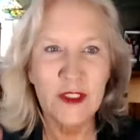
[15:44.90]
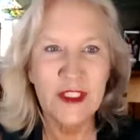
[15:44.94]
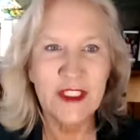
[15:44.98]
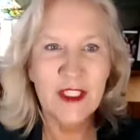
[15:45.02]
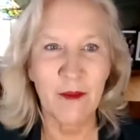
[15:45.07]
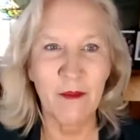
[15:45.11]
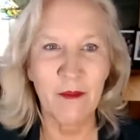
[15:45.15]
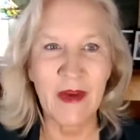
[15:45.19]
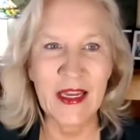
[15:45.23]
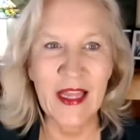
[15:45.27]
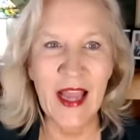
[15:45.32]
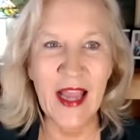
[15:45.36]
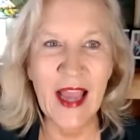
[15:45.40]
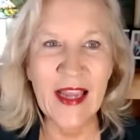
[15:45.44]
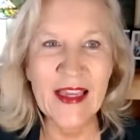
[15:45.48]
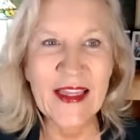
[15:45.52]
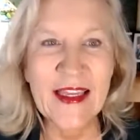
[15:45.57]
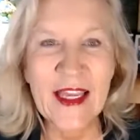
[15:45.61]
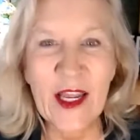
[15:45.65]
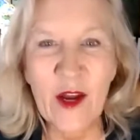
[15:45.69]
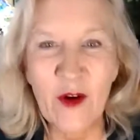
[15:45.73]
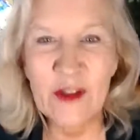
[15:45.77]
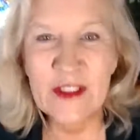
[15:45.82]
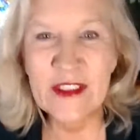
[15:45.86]
somebody, I
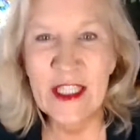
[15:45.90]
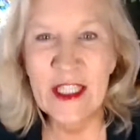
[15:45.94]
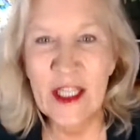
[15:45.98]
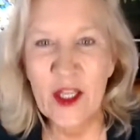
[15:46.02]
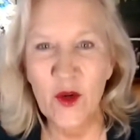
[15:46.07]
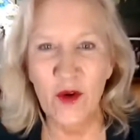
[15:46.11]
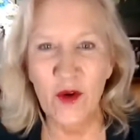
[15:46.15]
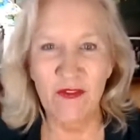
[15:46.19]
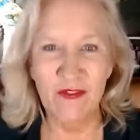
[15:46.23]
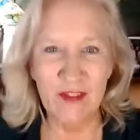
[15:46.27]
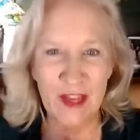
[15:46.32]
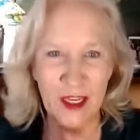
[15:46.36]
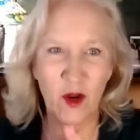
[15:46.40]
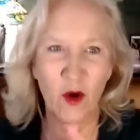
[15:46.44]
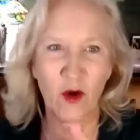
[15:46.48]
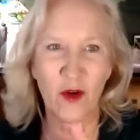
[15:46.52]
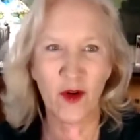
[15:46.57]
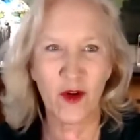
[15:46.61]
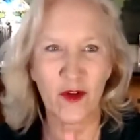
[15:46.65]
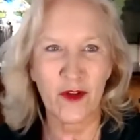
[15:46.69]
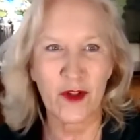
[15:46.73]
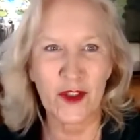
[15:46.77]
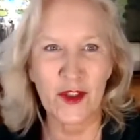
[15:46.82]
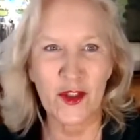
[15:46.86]
can guarantee you, if they know
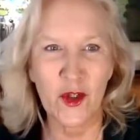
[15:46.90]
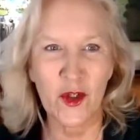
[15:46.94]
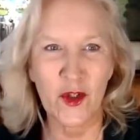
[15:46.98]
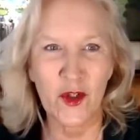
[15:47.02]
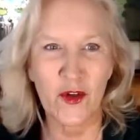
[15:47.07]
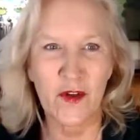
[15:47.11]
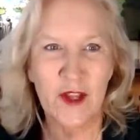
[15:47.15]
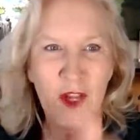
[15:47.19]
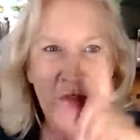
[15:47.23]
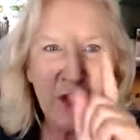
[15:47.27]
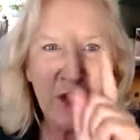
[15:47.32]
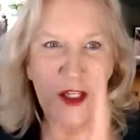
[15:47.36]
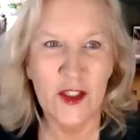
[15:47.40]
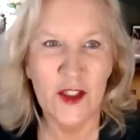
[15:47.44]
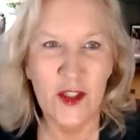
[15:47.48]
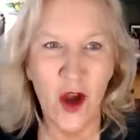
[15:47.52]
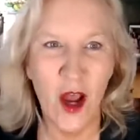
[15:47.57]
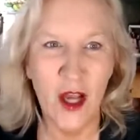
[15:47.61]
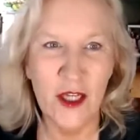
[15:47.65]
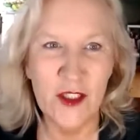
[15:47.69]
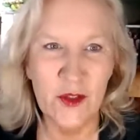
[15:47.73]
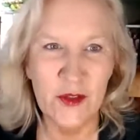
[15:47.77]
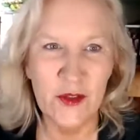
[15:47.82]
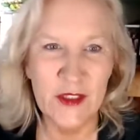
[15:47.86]
you're the shooter, they're going
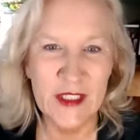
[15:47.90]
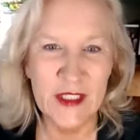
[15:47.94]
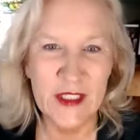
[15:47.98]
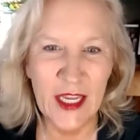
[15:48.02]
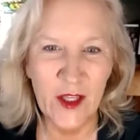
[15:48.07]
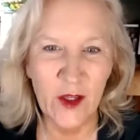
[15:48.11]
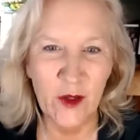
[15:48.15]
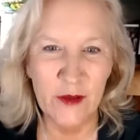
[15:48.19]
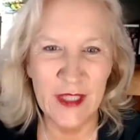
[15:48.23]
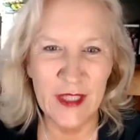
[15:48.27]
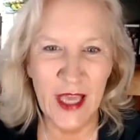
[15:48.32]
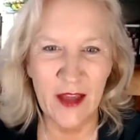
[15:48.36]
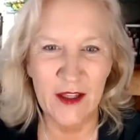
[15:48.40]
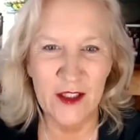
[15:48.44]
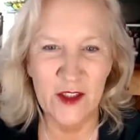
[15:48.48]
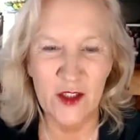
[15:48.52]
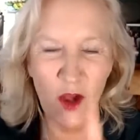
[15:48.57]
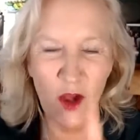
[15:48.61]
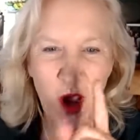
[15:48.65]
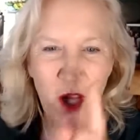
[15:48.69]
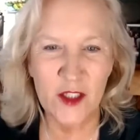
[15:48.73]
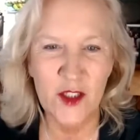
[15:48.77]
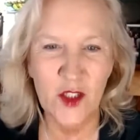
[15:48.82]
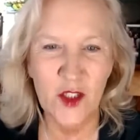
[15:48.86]
to take you down and
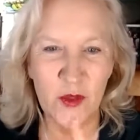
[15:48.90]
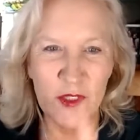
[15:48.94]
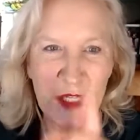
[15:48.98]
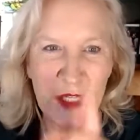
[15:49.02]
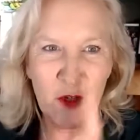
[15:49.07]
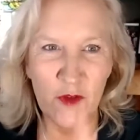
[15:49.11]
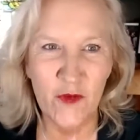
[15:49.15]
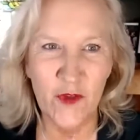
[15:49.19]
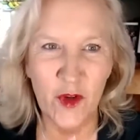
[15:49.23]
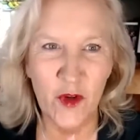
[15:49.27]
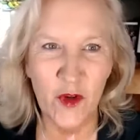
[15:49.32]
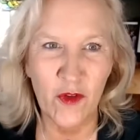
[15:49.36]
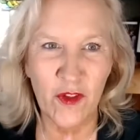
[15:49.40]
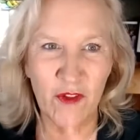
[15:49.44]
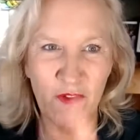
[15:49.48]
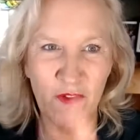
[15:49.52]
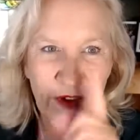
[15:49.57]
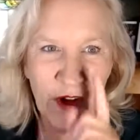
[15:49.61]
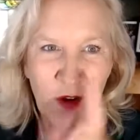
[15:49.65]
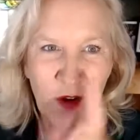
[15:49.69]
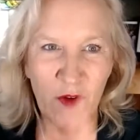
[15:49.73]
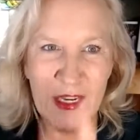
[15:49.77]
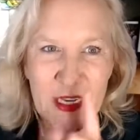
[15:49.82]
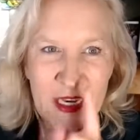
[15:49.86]
talk to you and interview you the
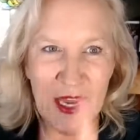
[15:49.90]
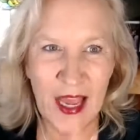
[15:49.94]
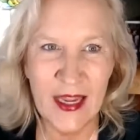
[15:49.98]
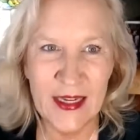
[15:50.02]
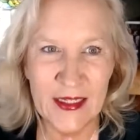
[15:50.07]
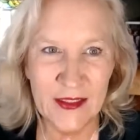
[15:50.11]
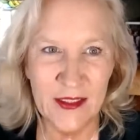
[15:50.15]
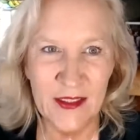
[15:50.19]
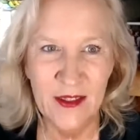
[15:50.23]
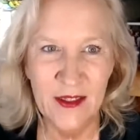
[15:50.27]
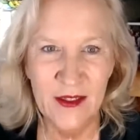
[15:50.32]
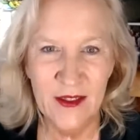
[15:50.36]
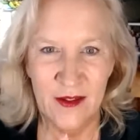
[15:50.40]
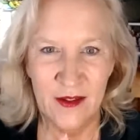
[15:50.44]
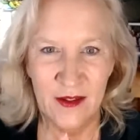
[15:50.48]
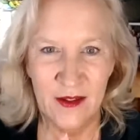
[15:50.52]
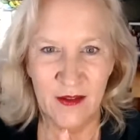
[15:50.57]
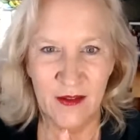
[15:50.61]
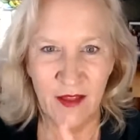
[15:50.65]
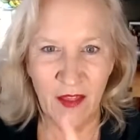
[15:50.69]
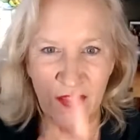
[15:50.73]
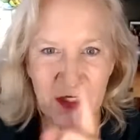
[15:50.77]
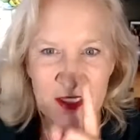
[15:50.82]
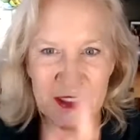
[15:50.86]
very night
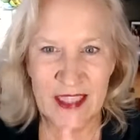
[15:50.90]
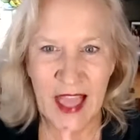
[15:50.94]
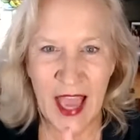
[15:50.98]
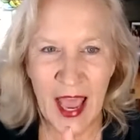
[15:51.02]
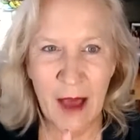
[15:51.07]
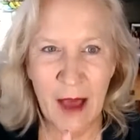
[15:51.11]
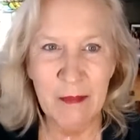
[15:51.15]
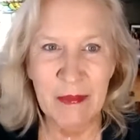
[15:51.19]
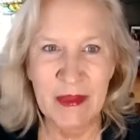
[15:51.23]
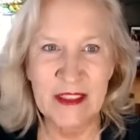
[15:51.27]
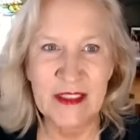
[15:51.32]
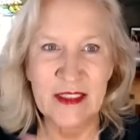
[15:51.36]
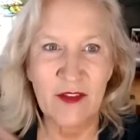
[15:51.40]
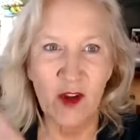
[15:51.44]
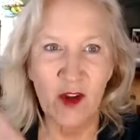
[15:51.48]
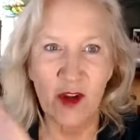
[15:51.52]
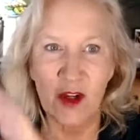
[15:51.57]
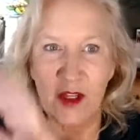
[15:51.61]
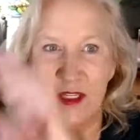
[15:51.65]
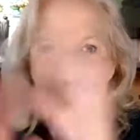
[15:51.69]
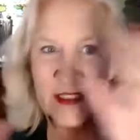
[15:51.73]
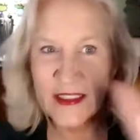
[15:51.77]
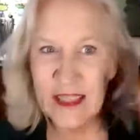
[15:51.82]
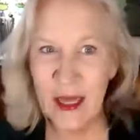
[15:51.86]
that this happens. And they're
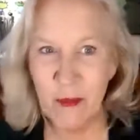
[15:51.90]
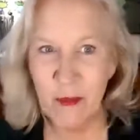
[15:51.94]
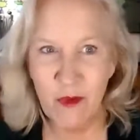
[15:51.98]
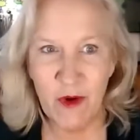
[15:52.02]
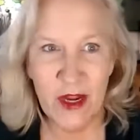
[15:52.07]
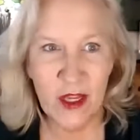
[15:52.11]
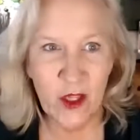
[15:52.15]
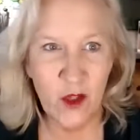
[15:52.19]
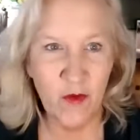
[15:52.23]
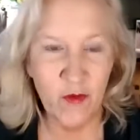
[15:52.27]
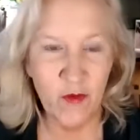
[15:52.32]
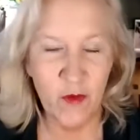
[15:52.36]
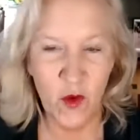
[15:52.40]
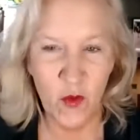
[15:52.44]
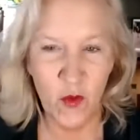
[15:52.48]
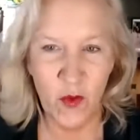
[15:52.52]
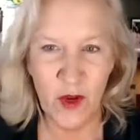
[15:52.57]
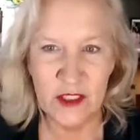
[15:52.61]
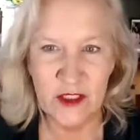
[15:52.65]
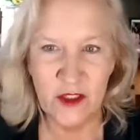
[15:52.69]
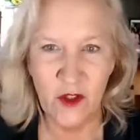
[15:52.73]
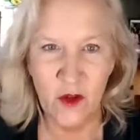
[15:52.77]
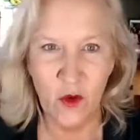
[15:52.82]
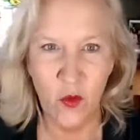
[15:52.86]
going to separate you from the
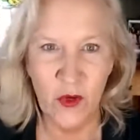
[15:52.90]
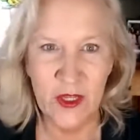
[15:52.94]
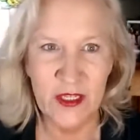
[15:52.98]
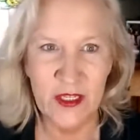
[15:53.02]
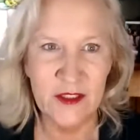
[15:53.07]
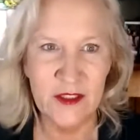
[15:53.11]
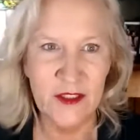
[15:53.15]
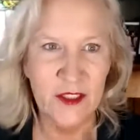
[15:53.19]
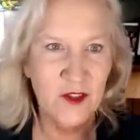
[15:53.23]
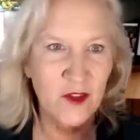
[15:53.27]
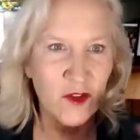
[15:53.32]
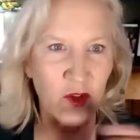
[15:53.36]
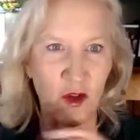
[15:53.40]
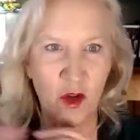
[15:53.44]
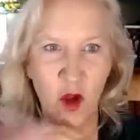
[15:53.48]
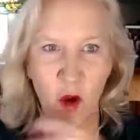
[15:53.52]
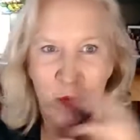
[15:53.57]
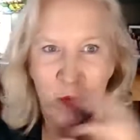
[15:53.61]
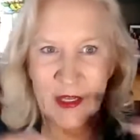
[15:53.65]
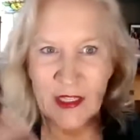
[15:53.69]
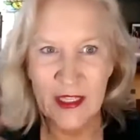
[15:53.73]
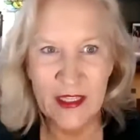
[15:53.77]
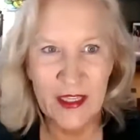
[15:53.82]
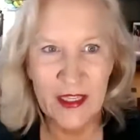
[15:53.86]
rest of the witnesses so
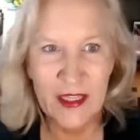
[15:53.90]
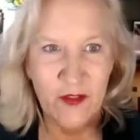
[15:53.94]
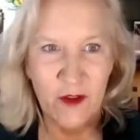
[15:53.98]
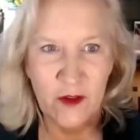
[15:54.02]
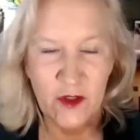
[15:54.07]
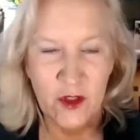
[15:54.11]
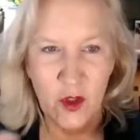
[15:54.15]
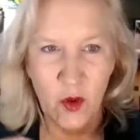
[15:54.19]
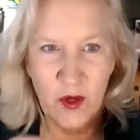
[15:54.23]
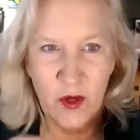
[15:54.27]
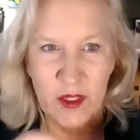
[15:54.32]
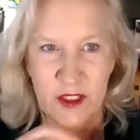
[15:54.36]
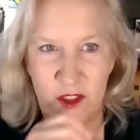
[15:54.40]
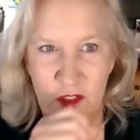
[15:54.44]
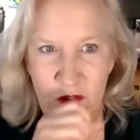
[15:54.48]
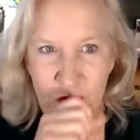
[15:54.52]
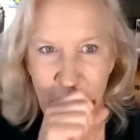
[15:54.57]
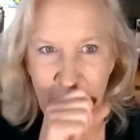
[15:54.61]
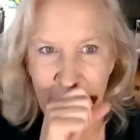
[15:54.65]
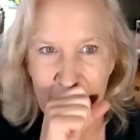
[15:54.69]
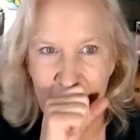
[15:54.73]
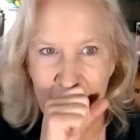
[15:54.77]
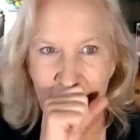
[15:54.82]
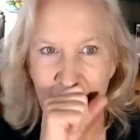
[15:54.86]
nobody can get their story
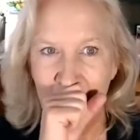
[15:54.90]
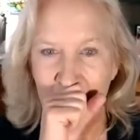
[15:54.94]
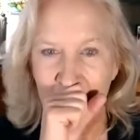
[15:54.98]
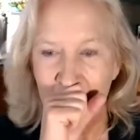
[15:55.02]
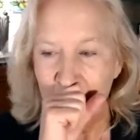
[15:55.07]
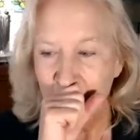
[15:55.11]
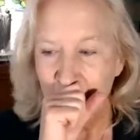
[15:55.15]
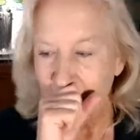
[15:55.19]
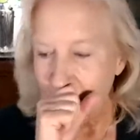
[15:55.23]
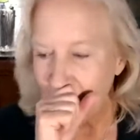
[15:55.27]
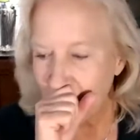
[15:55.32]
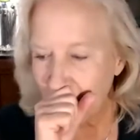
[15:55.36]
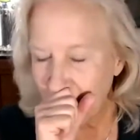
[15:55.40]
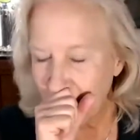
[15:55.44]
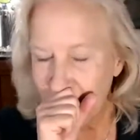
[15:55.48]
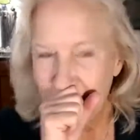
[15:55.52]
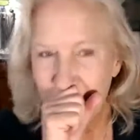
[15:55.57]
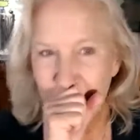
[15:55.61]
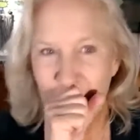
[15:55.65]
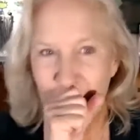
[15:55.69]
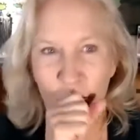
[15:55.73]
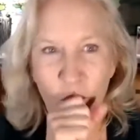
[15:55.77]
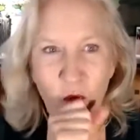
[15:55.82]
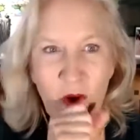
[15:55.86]
straight.
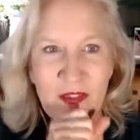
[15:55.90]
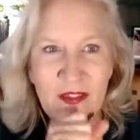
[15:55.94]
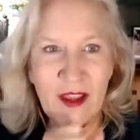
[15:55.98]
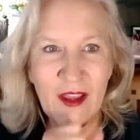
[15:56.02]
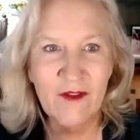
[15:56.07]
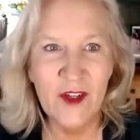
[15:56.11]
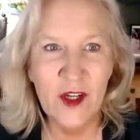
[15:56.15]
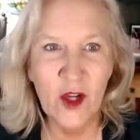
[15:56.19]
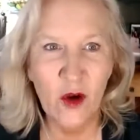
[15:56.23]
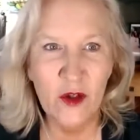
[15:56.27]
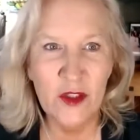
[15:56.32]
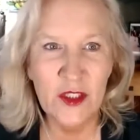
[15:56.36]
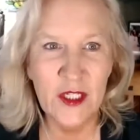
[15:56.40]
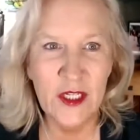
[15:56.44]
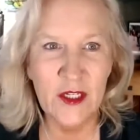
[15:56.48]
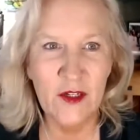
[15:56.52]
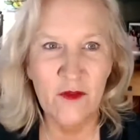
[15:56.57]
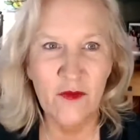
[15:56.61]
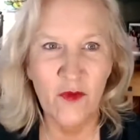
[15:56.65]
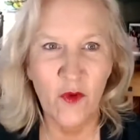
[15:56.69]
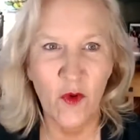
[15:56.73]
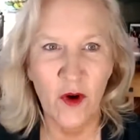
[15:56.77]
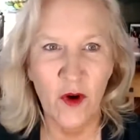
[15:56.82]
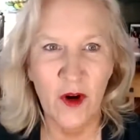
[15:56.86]
What they've
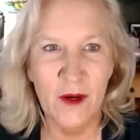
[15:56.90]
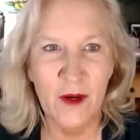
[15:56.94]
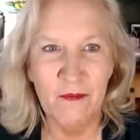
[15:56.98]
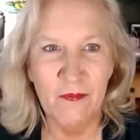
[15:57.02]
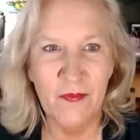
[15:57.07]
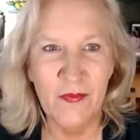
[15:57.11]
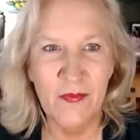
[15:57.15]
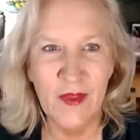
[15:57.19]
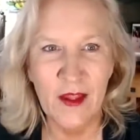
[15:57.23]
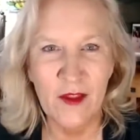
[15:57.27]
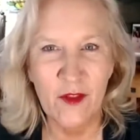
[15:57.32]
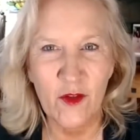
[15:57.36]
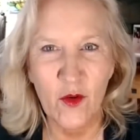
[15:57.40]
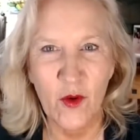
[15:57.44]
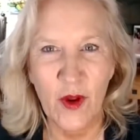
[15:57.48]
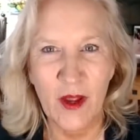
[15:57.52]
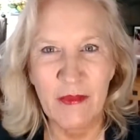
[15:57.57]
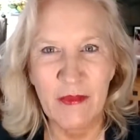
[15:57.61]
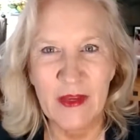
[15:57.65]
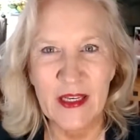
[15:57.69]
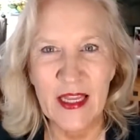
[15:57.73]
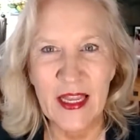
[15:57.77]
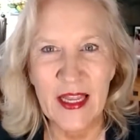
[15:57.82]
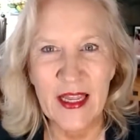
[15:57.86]
negotiated for through
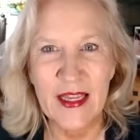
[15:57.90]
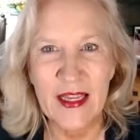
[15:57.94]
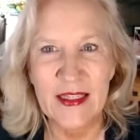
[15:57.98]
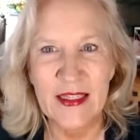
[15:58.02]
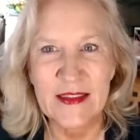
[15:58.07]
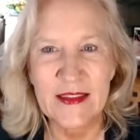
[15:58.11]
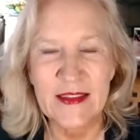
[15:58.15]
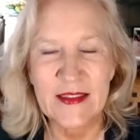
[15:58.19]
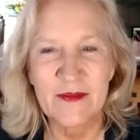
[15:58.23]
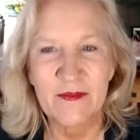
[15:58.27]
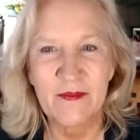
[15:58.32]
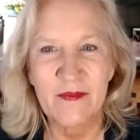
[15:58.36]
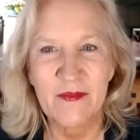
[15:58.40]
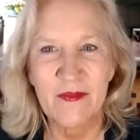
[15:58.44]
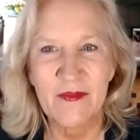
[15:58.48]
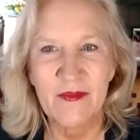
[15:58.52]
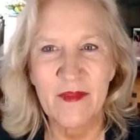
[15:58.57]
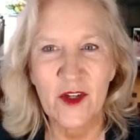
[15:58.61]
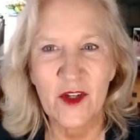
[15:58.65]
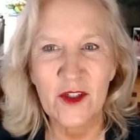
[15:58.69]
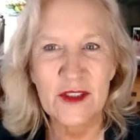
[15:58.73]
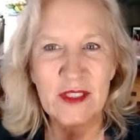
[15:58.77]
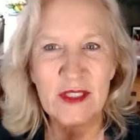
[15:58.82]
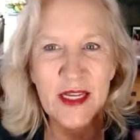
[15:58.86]
APD is
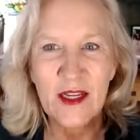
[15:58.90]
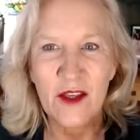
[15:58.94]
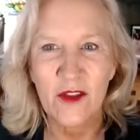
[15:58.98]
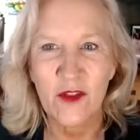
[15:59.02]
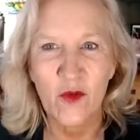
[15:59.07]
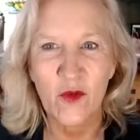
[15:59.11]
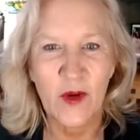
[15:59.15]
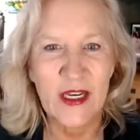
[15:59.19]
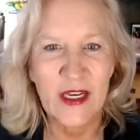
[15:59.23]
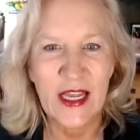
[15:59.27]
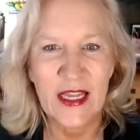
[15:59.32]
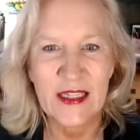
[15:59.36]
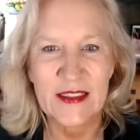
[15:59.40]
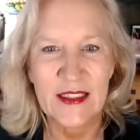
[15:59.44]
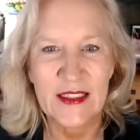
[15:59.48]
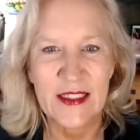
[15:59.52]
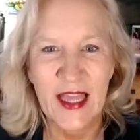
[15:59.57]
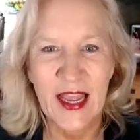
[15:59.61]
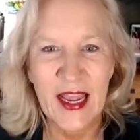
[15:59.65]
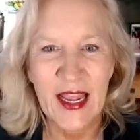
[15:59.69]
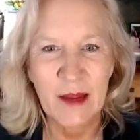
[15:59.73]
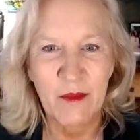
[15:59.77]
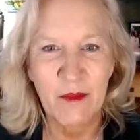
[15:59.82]
there's like a 3-day delay